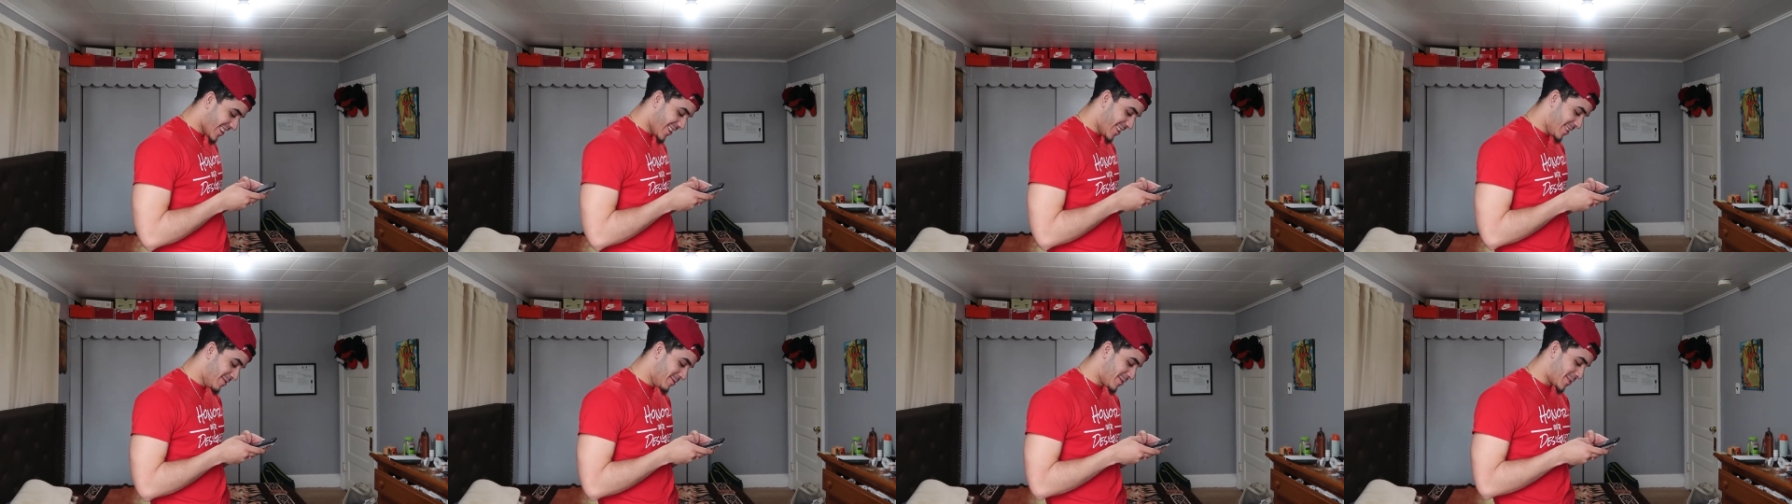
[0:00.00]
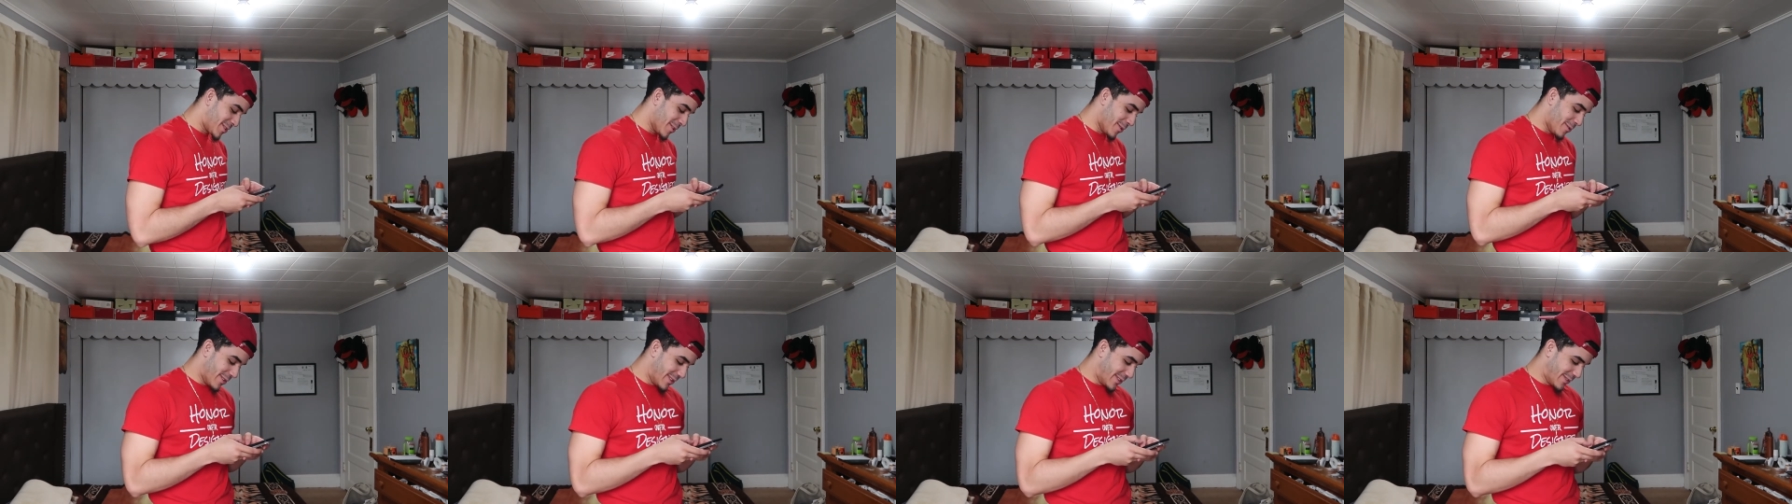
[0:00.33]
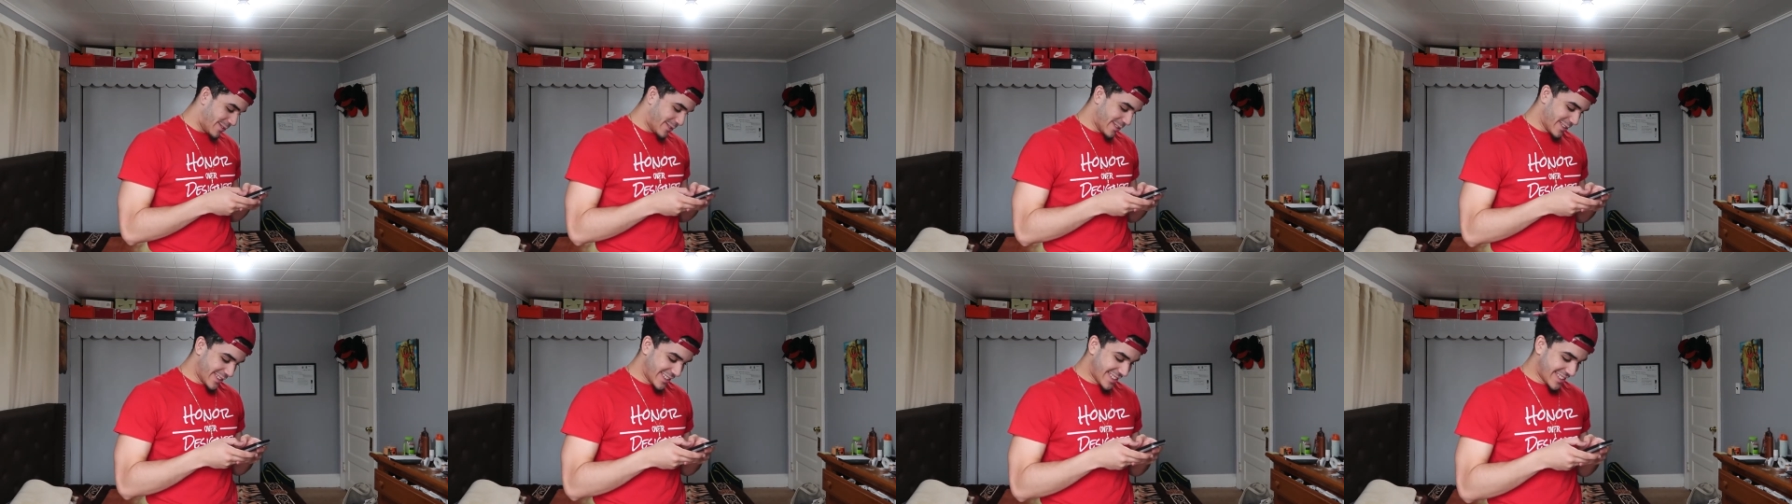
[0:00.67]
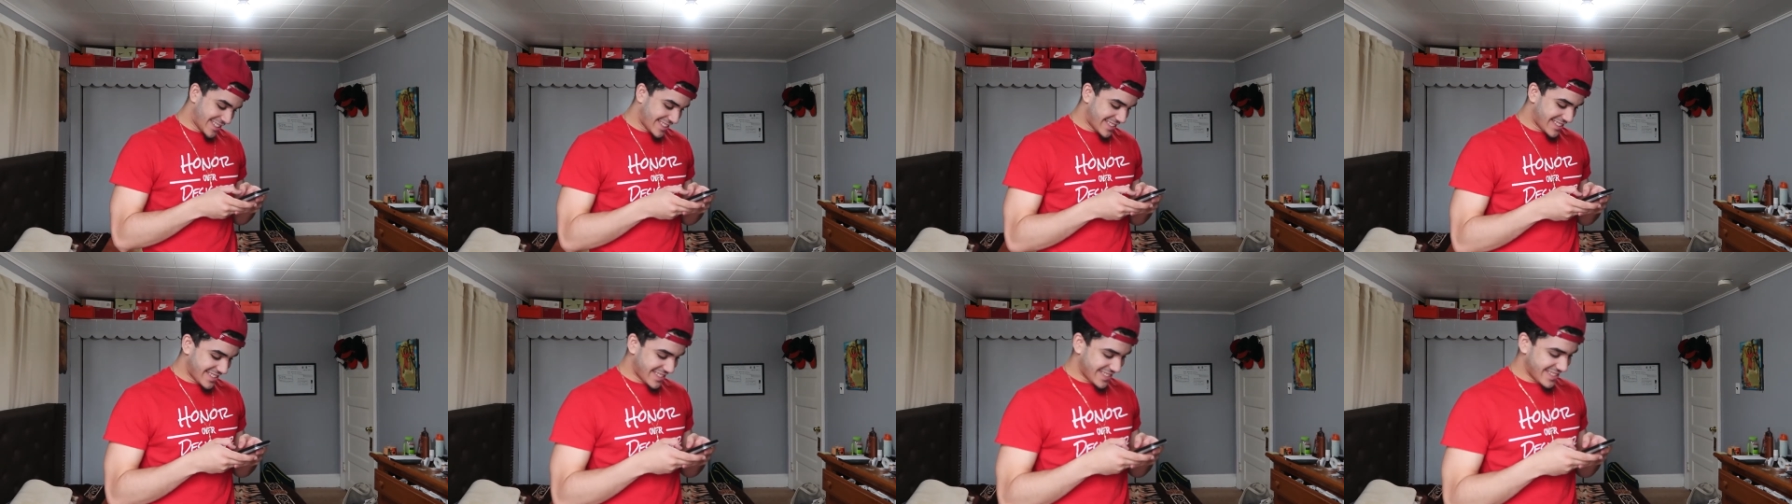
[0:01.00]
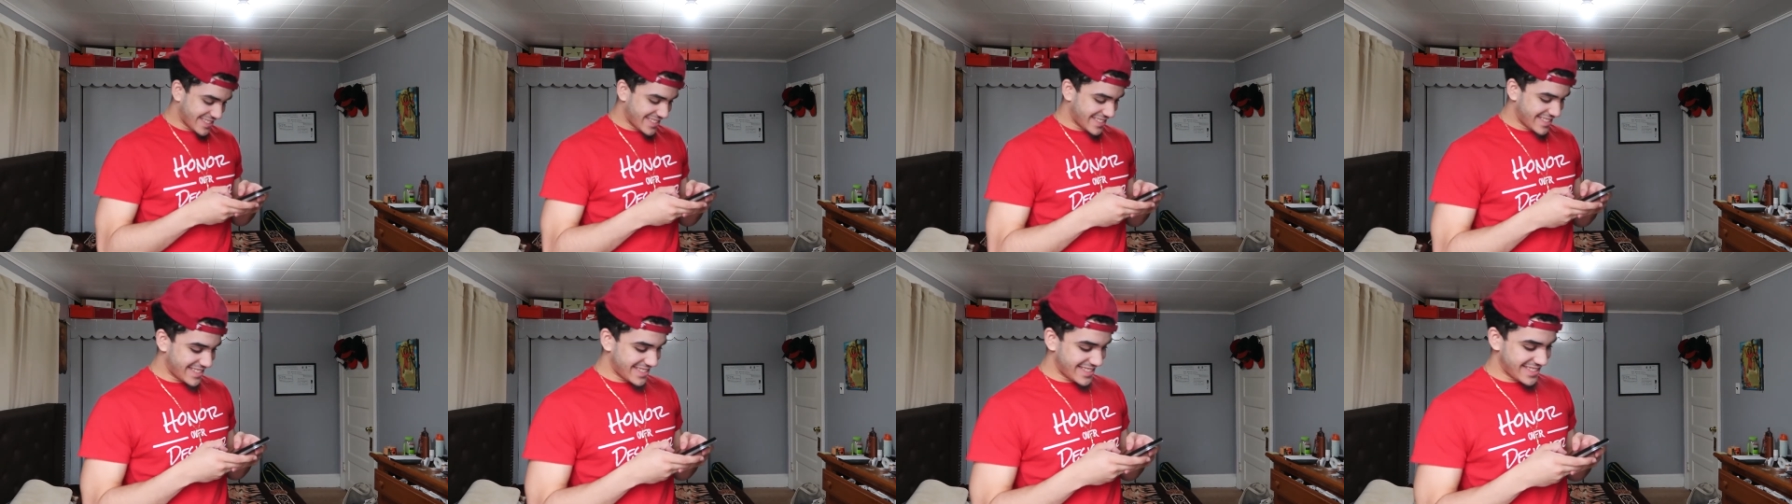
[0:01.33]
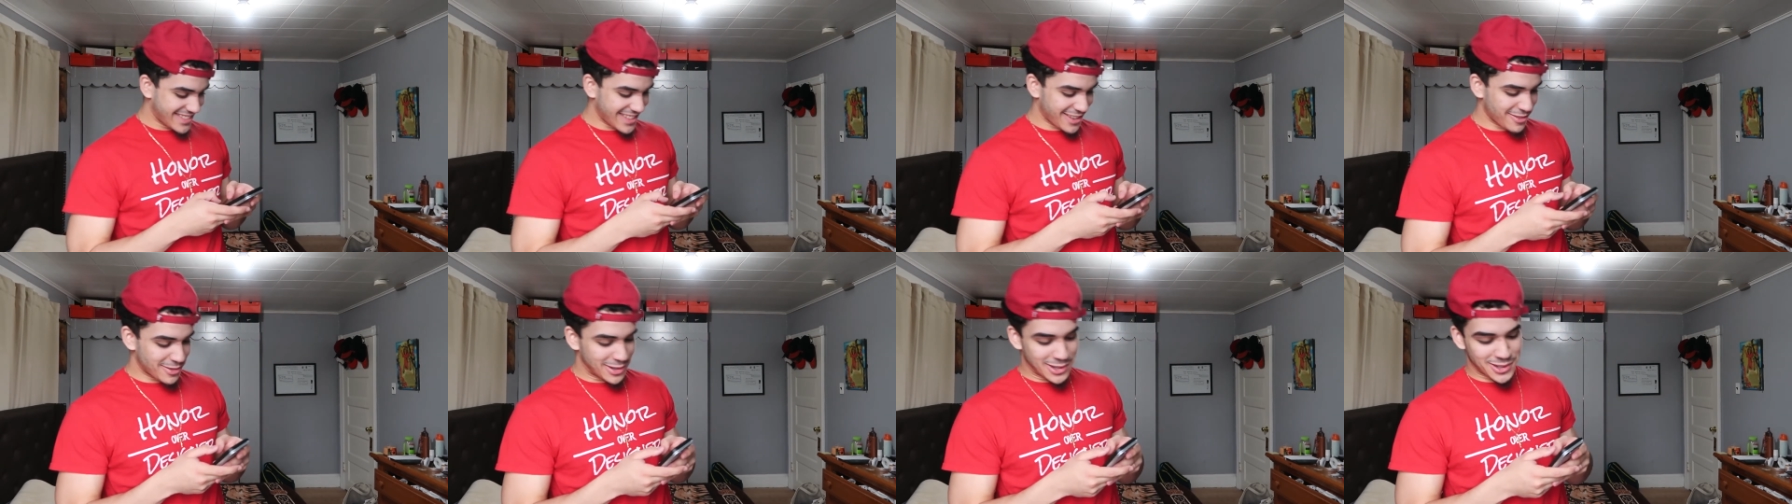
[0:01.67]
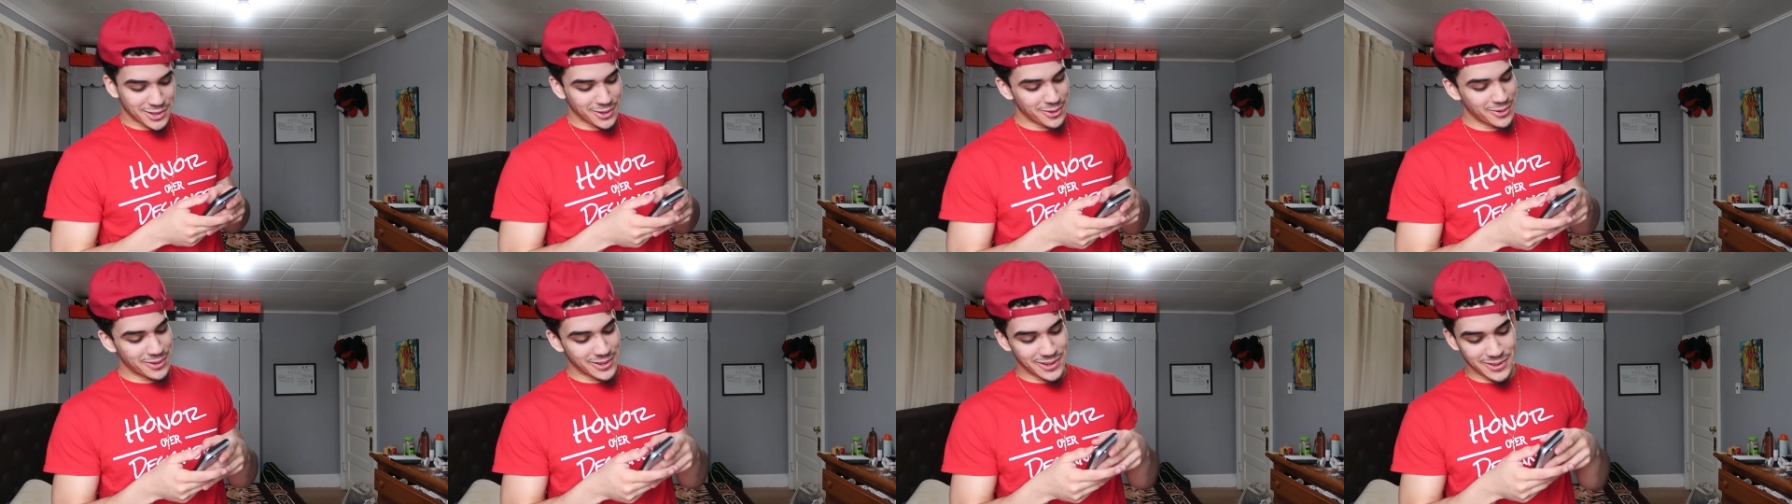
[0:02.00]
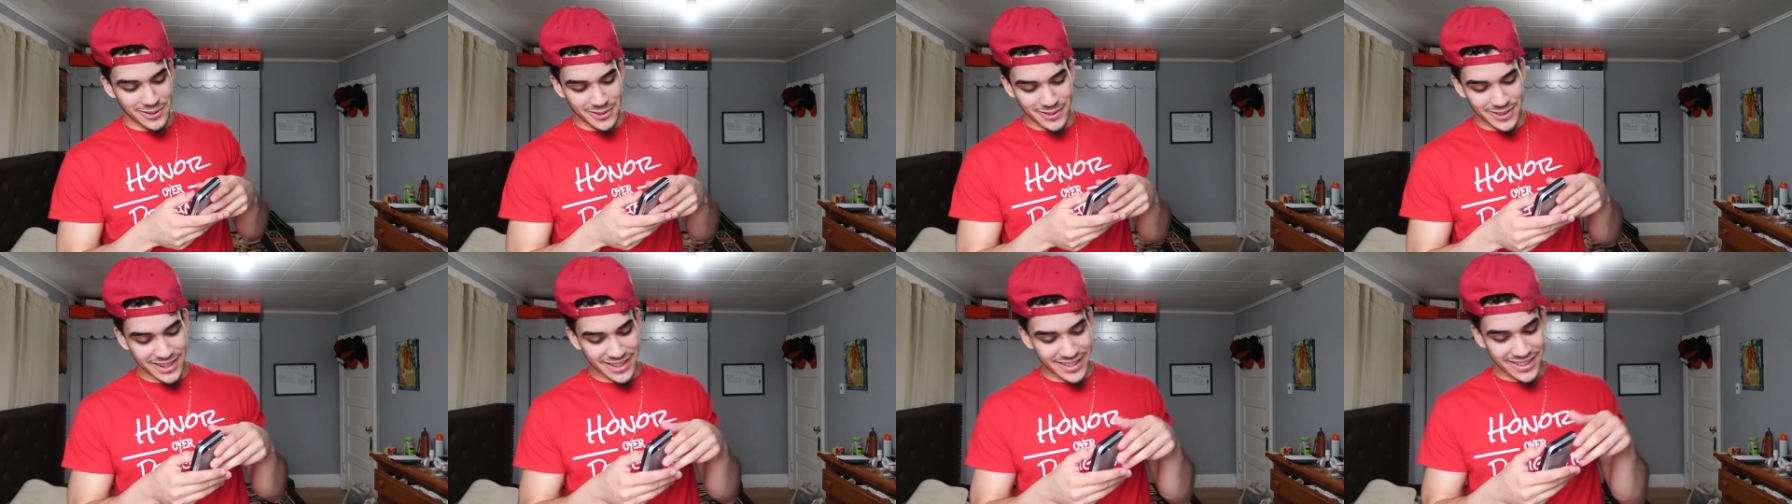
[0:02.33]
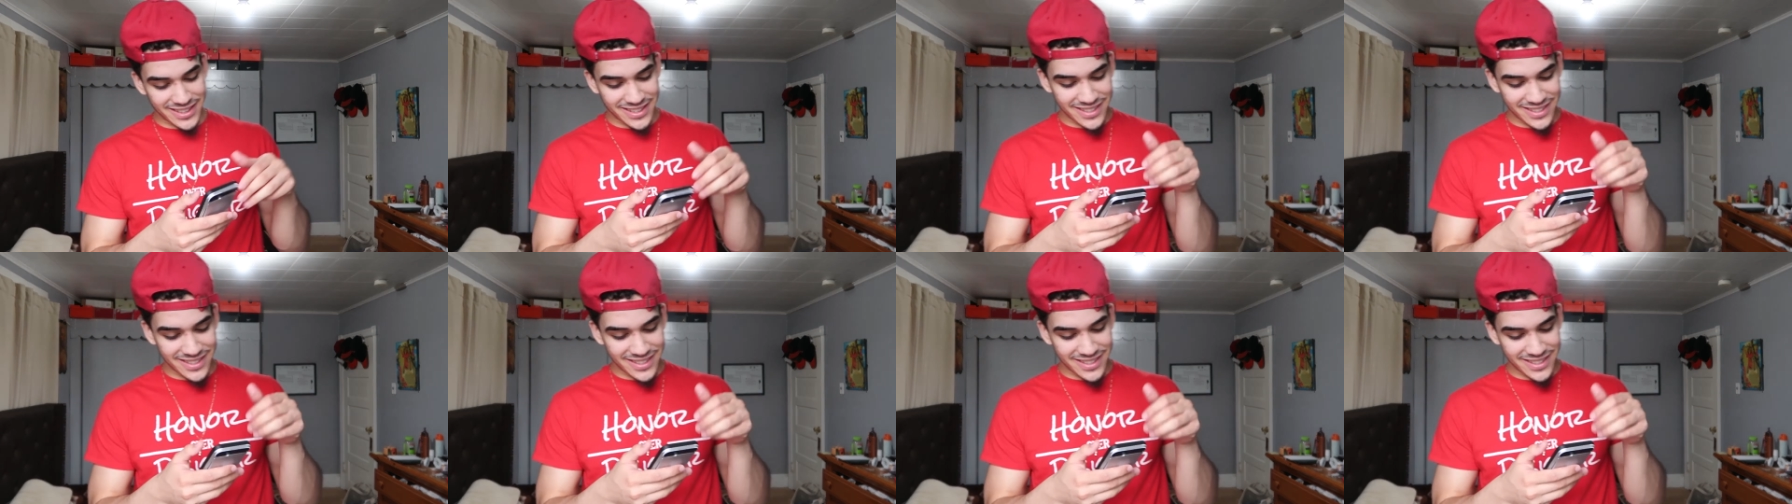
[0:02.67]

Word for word: Yo, I'm so annoyed. I'm so annoyed.